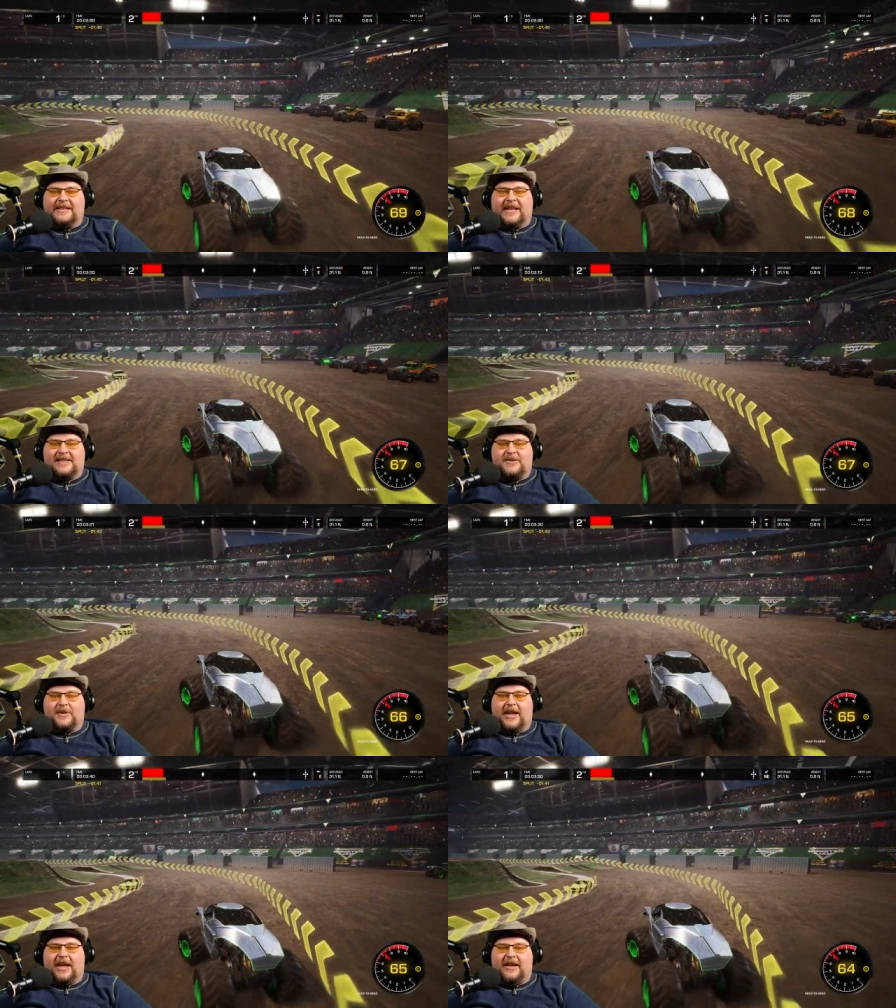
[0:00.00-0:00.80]
That's
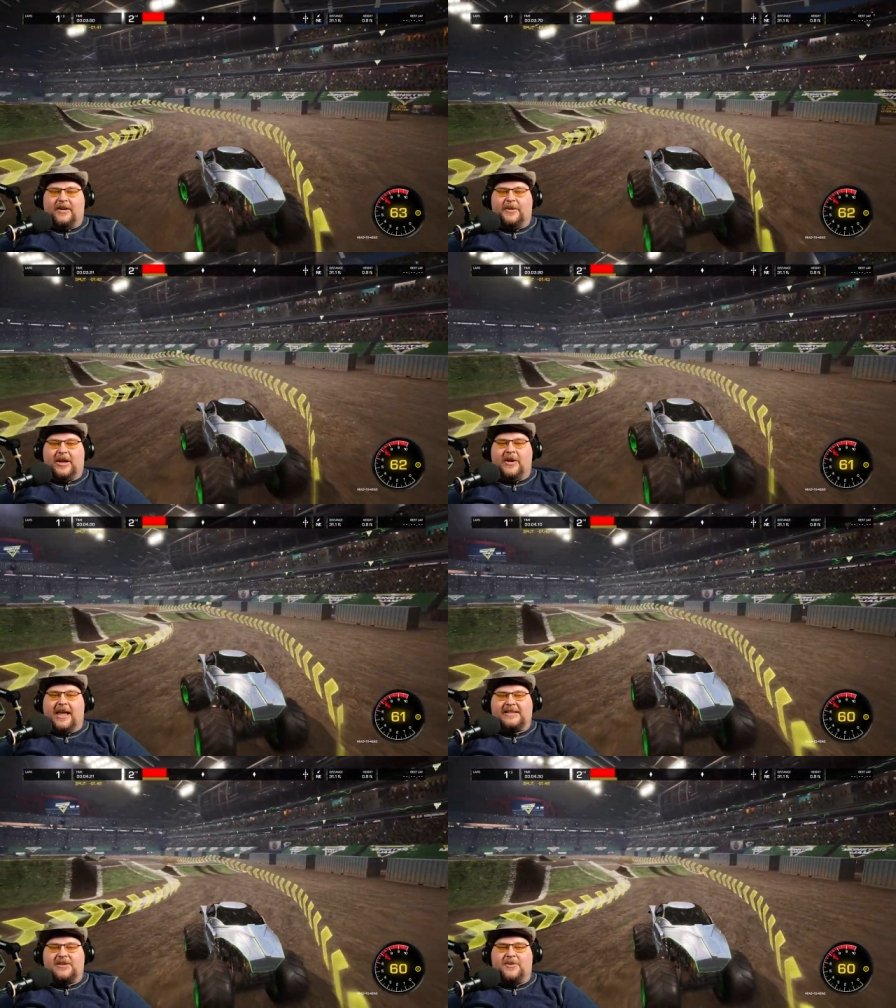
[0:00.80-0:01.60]
okay. Here we go.
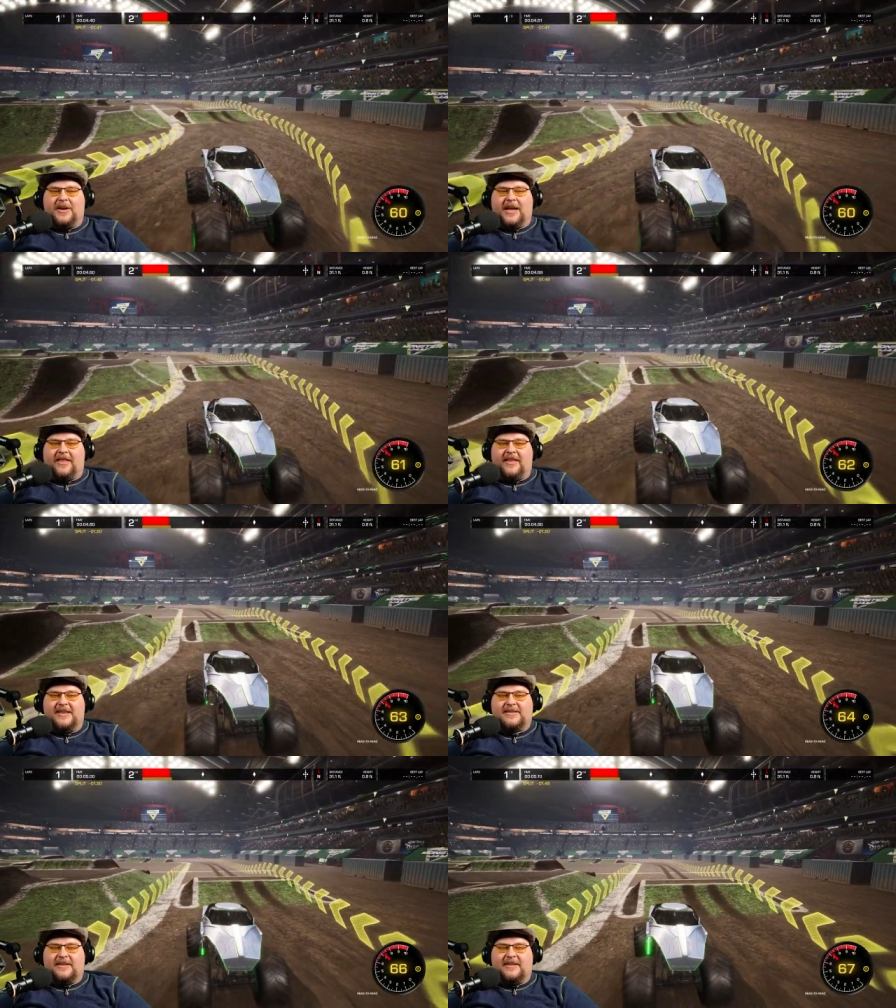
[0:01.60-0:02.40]
Yeah, so we got
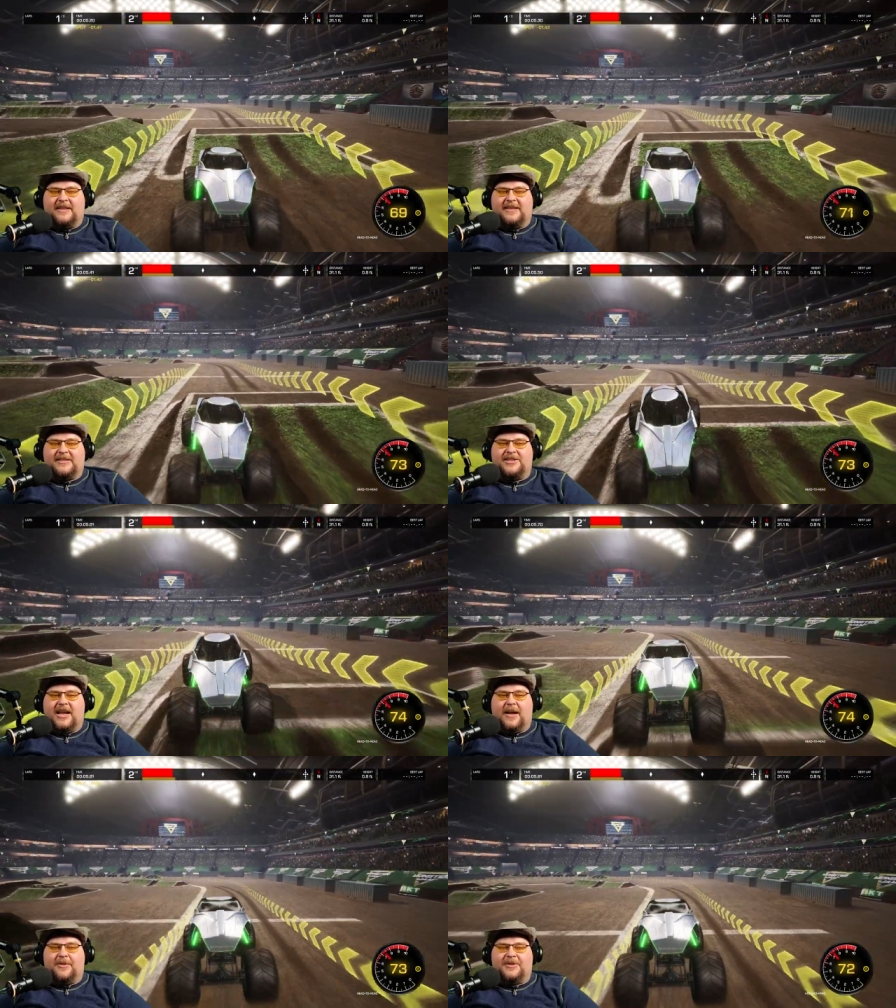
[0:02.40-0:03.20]
these these
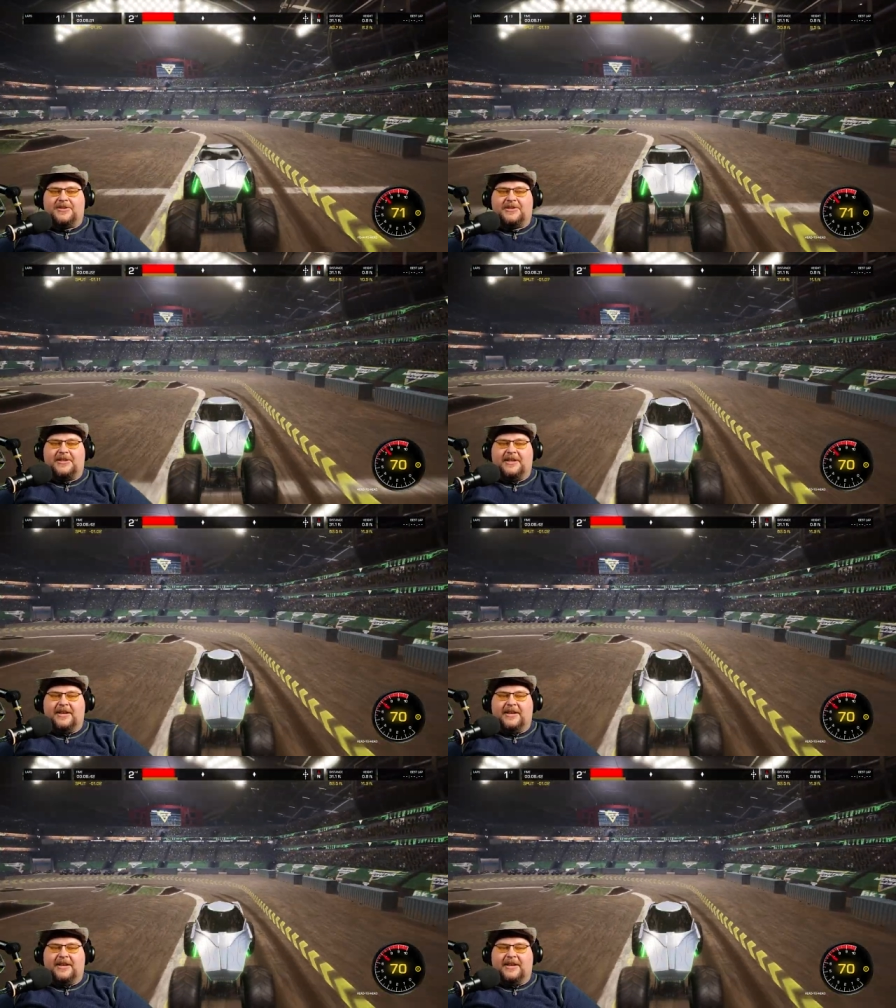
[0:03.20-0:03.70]
jammers